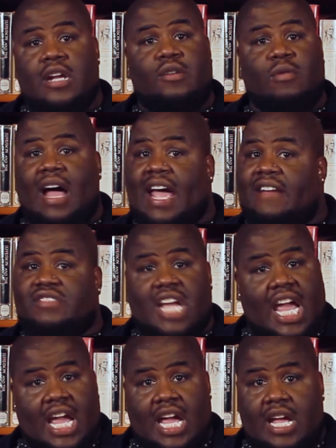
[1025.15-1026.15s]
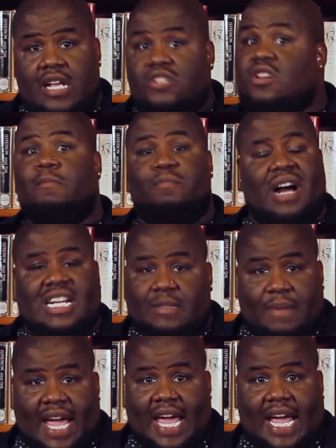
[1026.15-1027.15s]
do I have change, bus
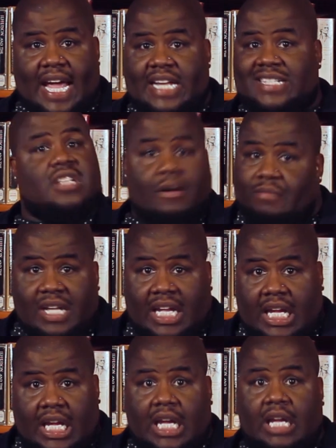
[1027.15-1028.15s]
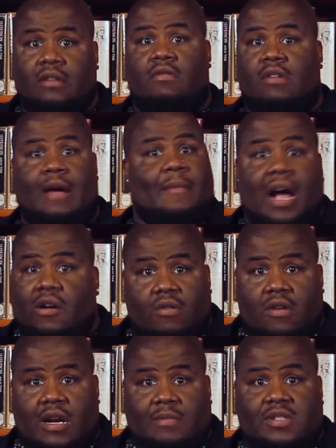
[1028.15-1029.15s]
pass, something to eat, am I
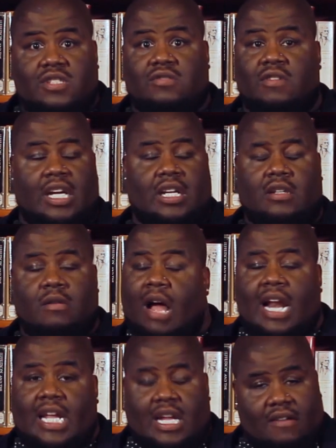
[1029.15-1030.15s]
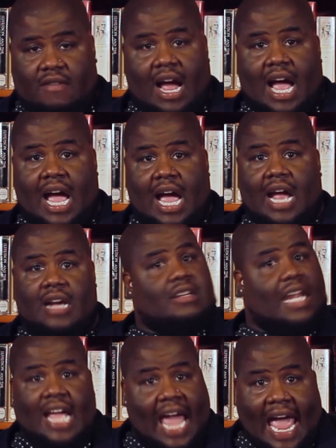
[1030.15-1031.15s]
going up the street, do I need a ride,
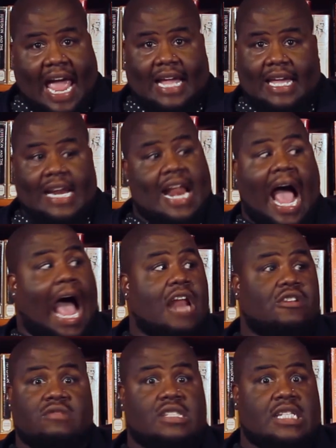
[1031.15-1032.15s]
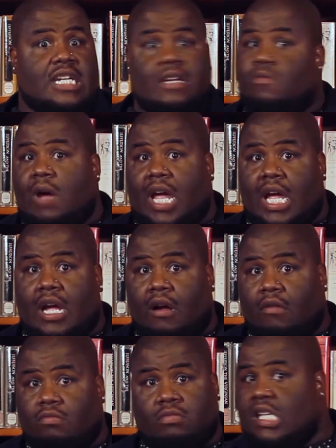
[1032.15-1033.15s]
they hacking. I don't see
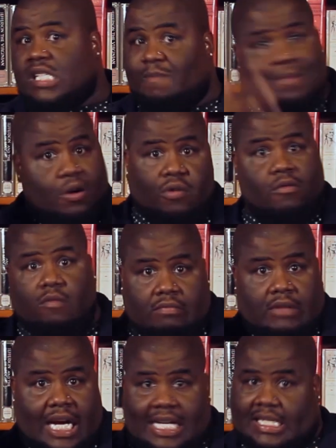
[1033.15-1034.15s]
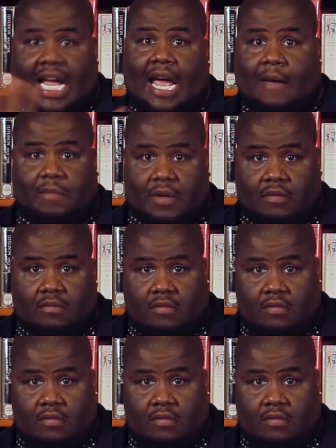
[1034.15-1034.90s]
where this boom has happened.